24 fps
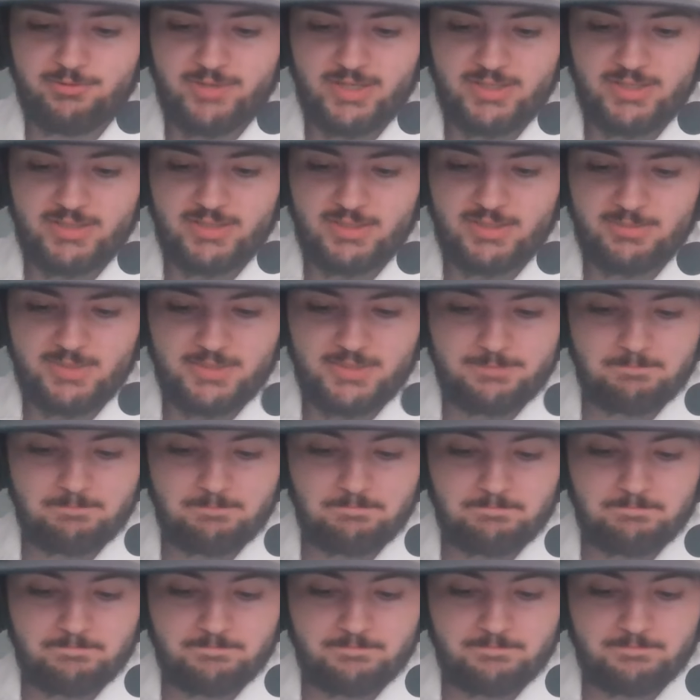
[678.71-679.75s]
raid limit.
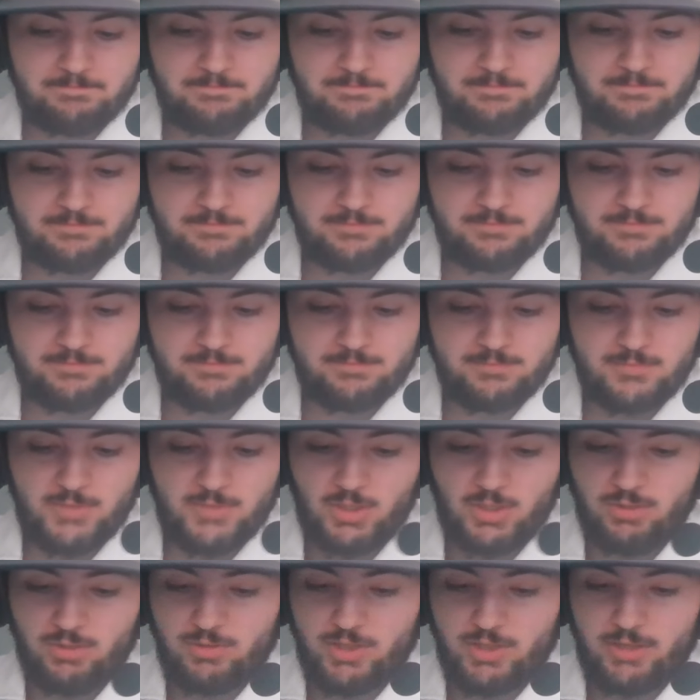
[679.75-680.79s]

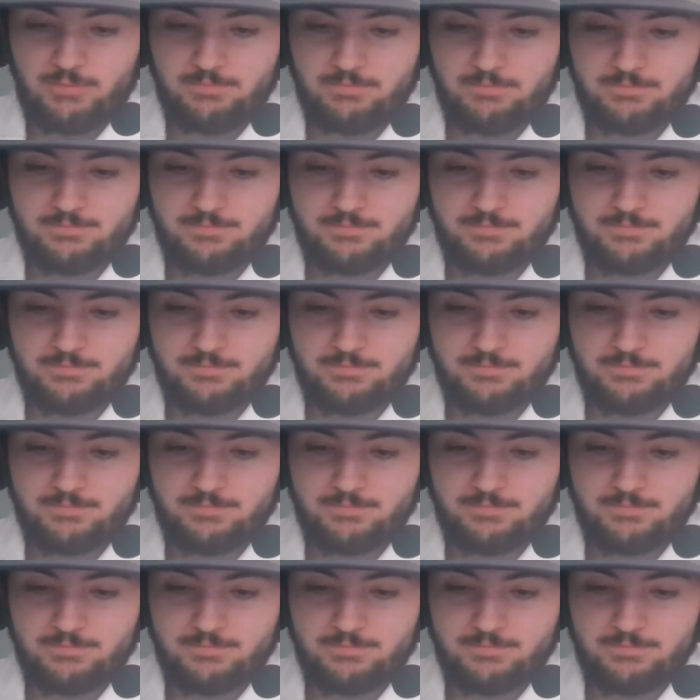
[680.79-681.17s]
Okay.